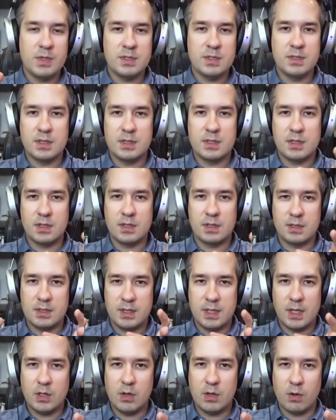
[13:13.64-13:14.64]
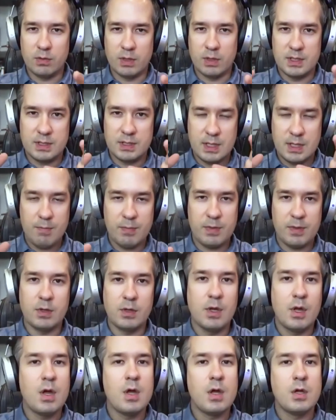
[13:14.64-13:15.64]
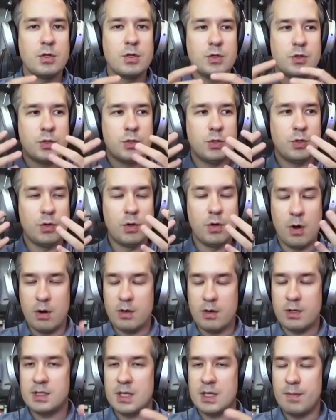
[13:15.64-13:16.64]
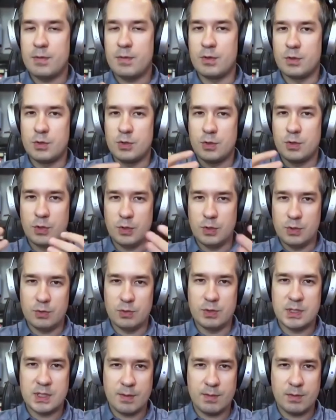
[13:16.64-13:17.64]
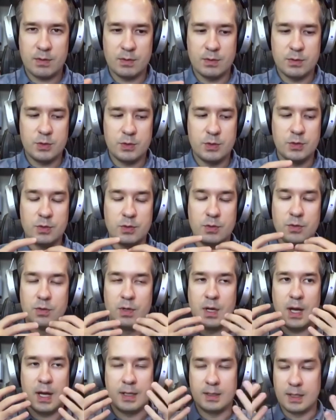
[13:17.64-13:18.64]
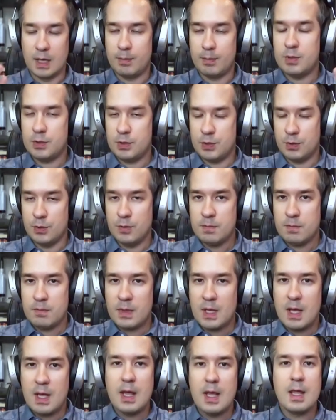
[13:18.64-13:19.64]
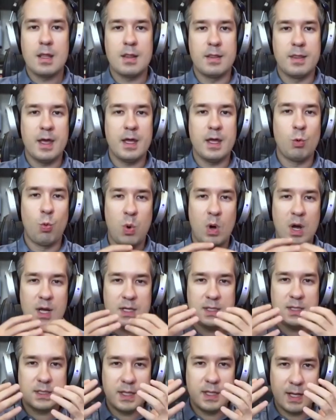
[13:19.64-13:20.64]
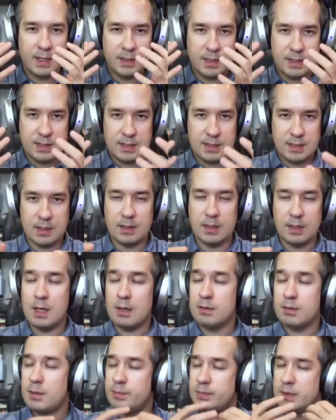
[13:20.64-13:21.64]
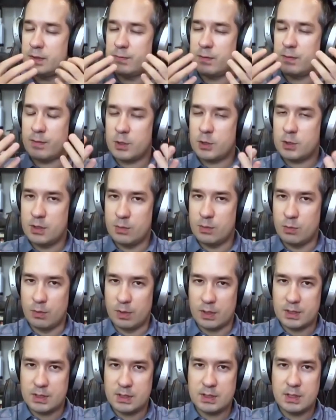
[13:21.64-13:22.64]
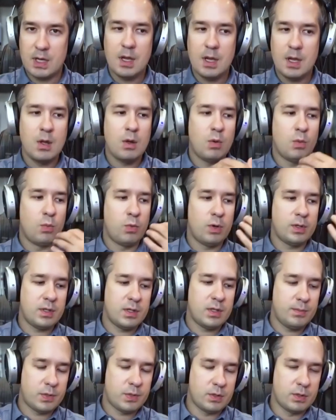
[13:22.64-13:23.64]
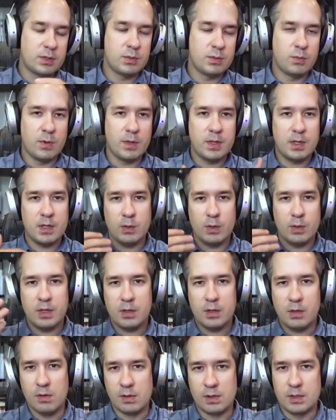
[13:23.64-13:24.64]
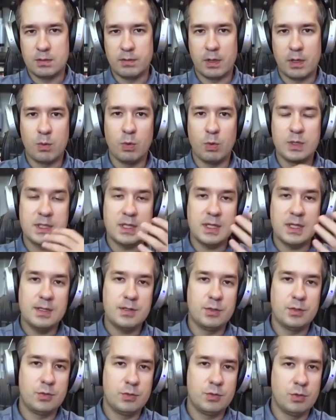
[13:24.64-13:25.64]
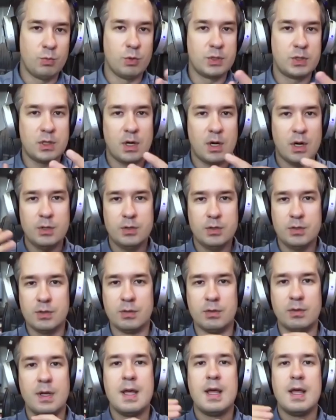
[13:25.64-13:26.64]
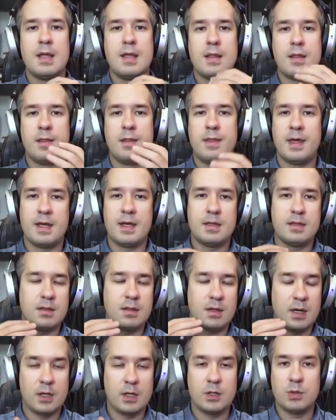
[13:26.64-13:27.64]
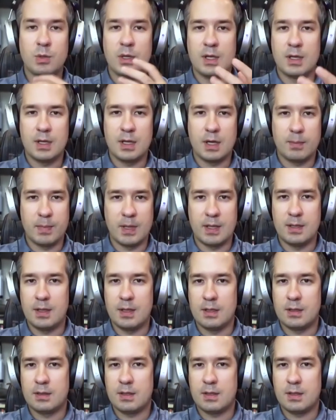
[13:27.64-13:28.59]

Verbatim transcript: your business uh, stakeholders something to learn, something to use, something to adapt to. Then once they understand how the platform actually works, what are the pros what are, are, the cons like what's easy to do what's hard to do then try to increment